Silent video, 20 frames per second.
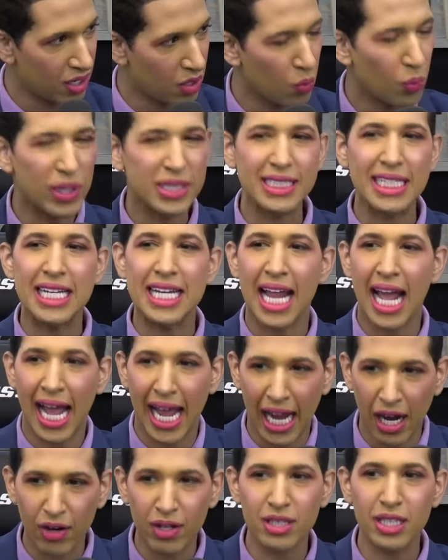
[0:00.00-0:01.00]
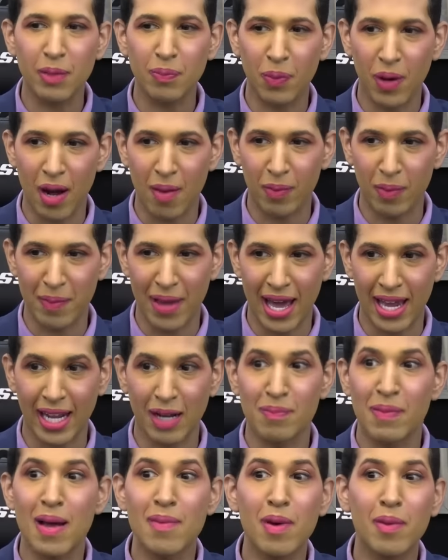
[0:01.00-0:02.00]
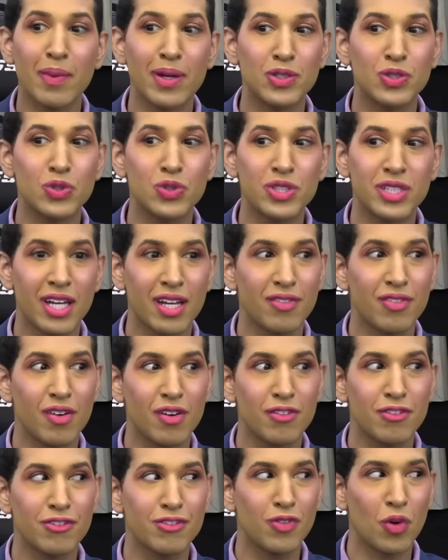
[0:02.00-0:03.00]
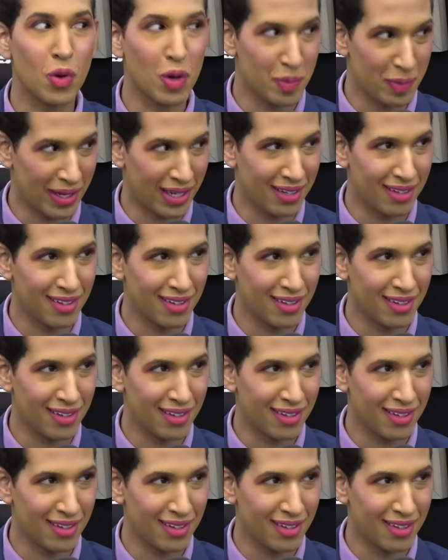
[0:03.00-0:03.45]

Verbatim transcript: was inherently problematic. My mom had to shave for me.